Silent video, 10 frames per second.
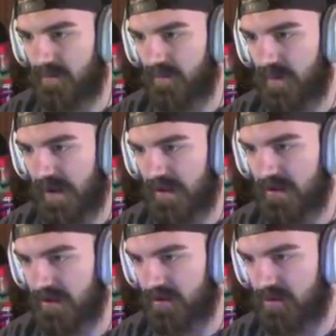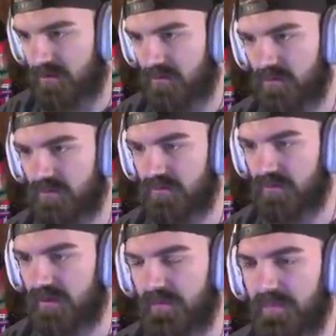when you
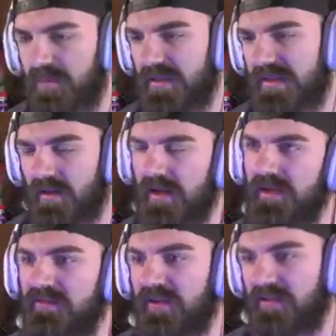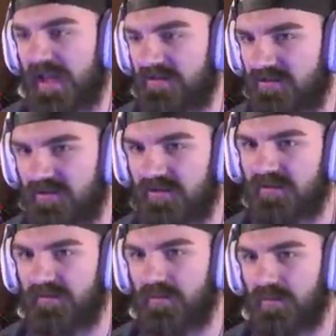complete, I guess,
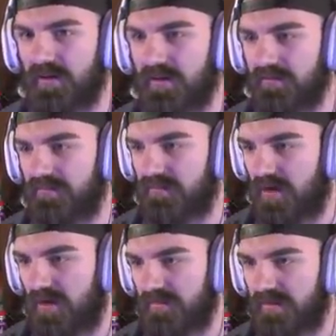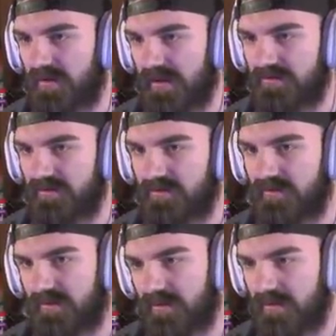collections, if you want to call them collections.
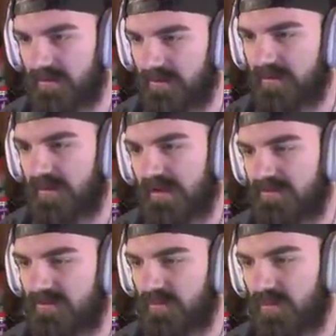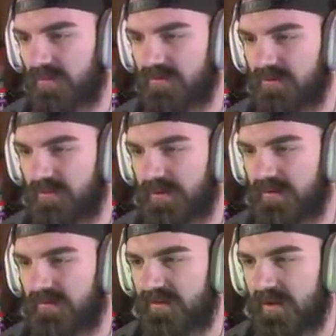They're collections in World War Two, but
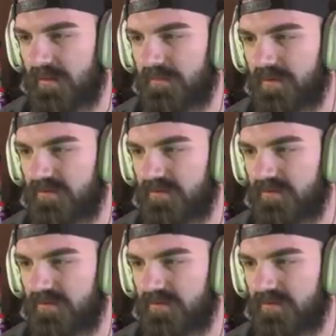in this game, I'm pretty